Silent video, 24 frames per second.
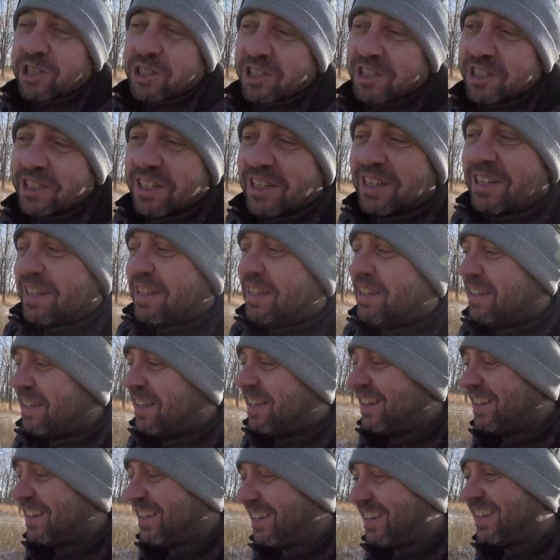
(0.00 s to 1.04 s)
is
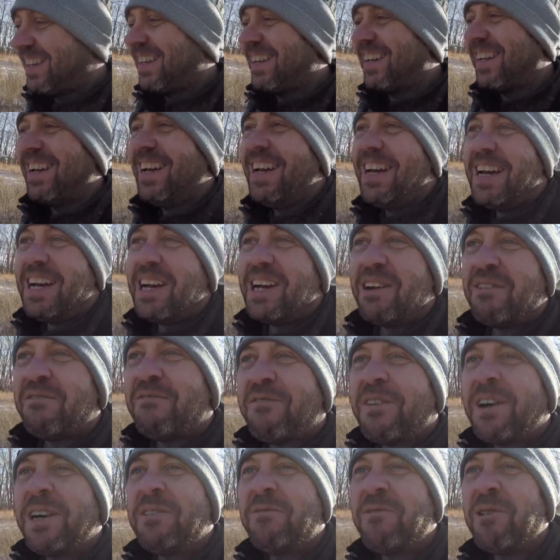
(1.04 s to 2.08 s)
a
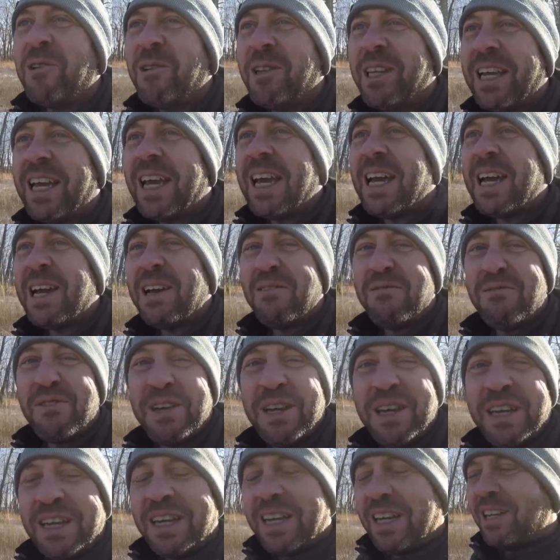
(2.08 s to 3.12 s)
fun role to have
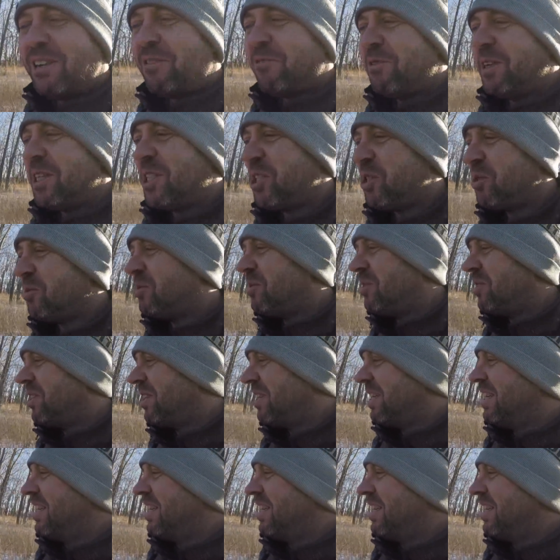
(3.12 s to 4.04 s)
in a ritual